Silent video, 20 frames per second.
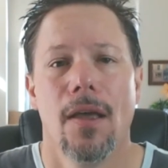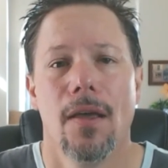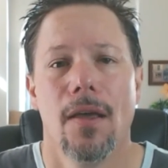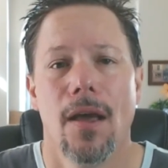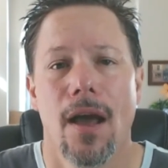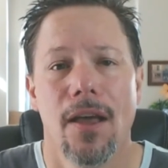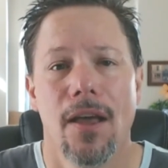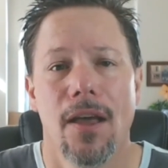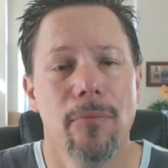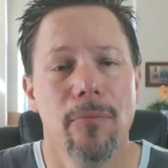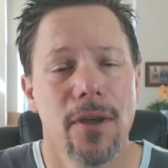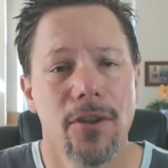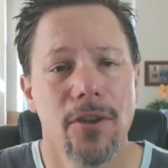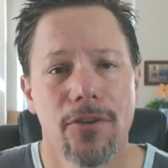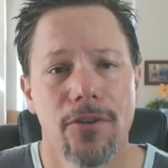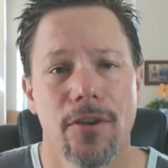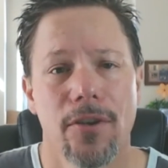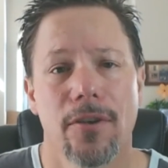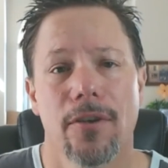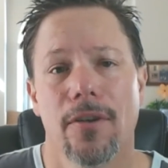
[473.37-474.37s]
As
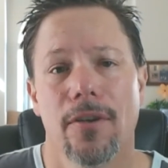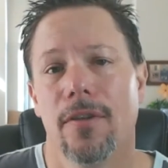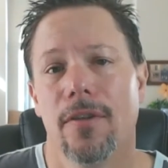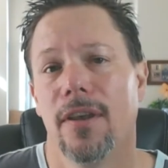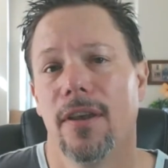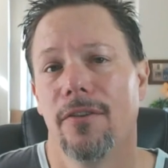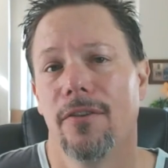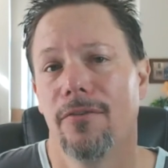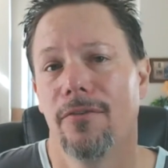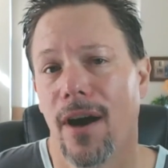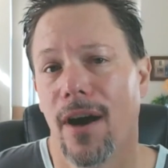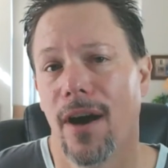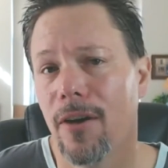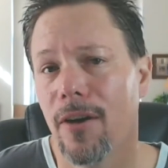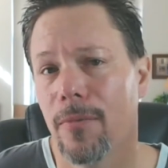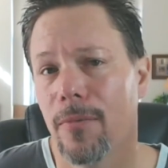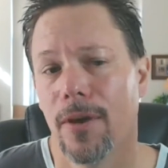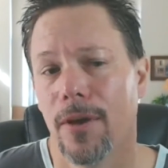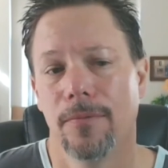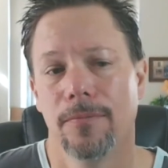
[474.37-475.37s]
mentioned, the
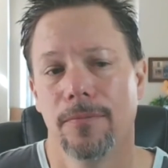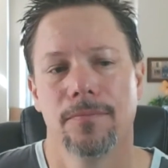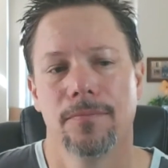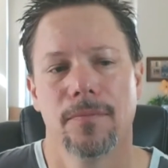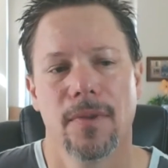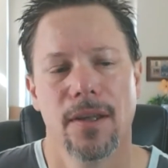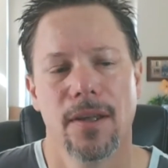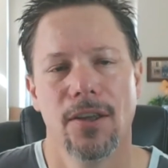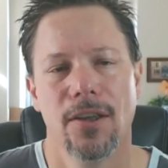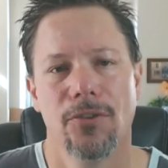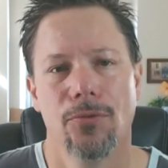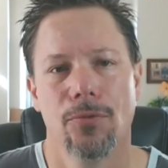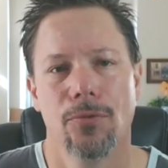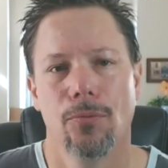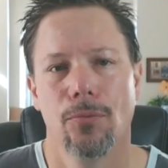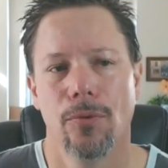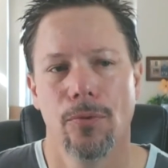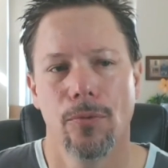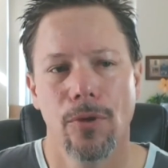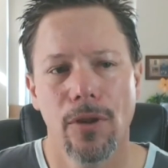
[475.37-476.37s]
environment is
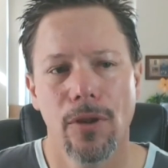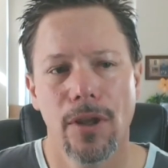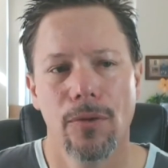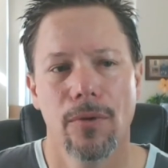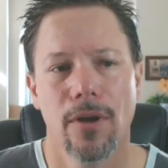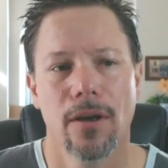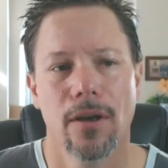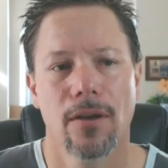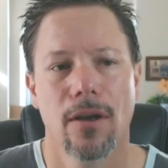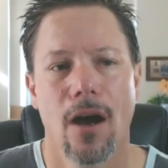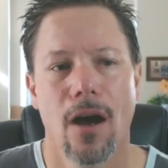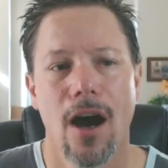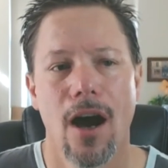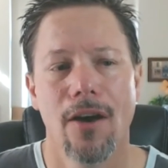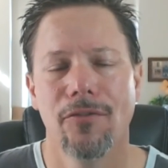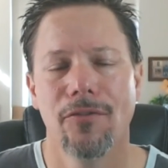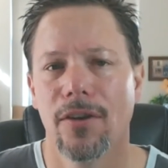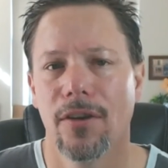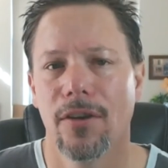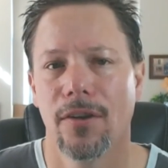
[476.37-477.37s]
really what
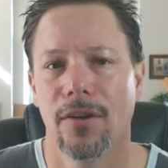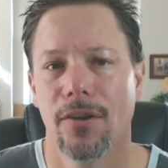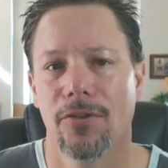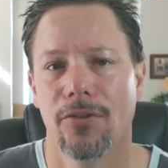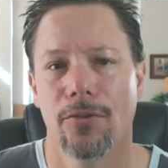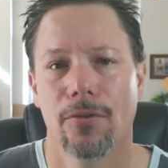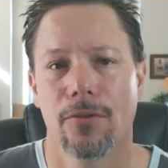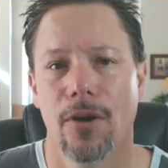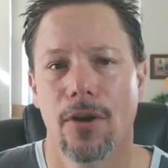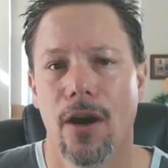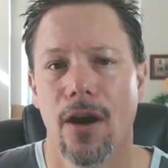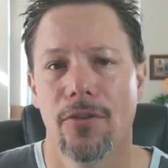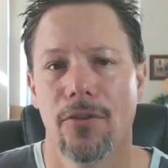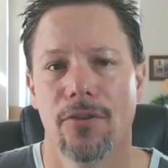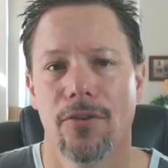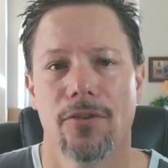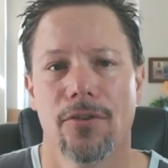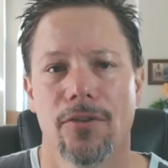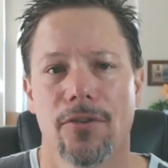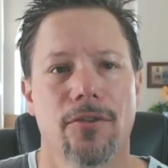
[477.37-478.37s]
often is what
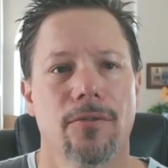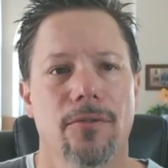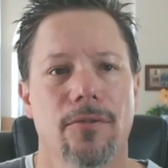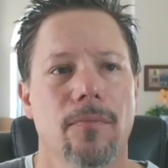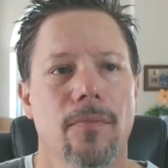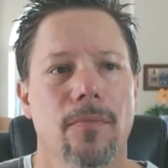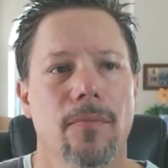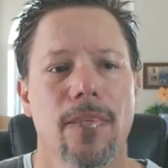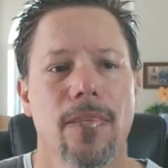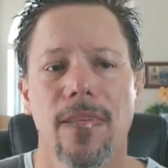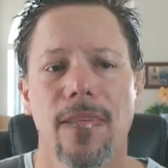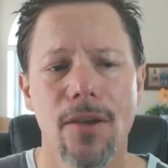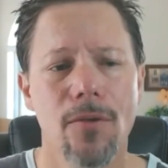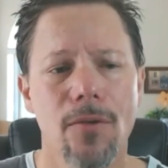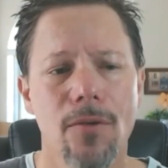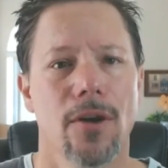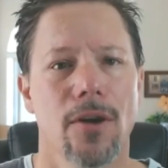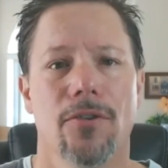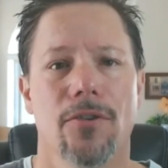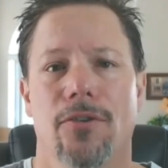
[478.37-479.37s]
causes
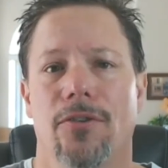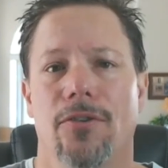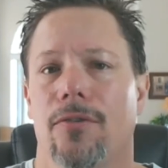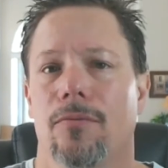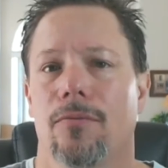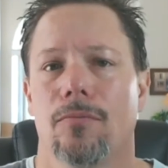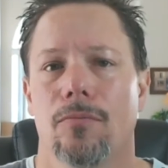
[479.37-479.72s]
anyone's